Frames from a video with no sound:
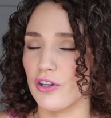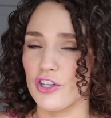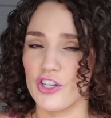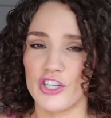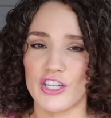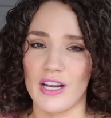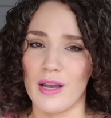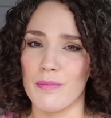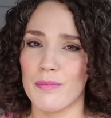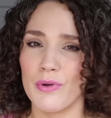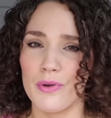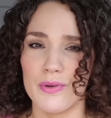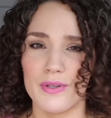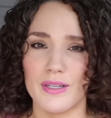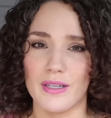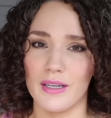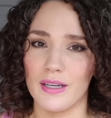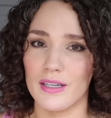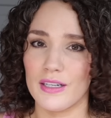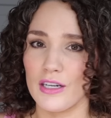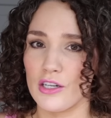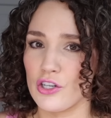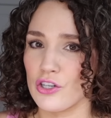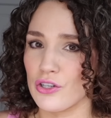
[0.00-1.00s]
Shampoos and
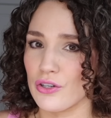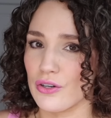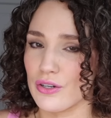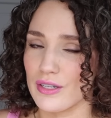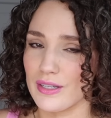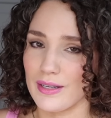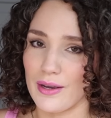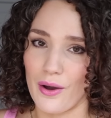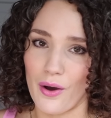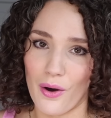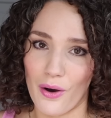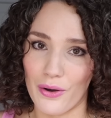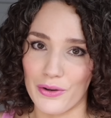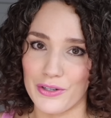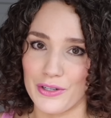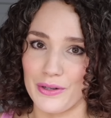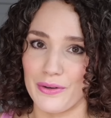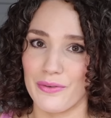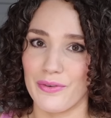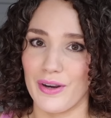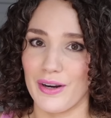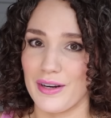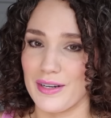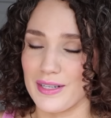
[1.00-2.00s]
conditioners, they all do
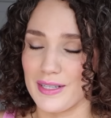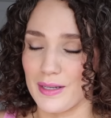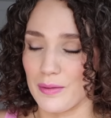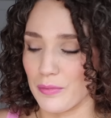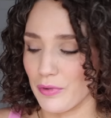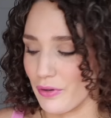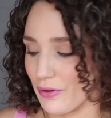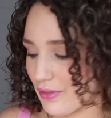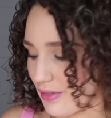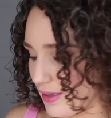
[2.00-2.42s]
very similar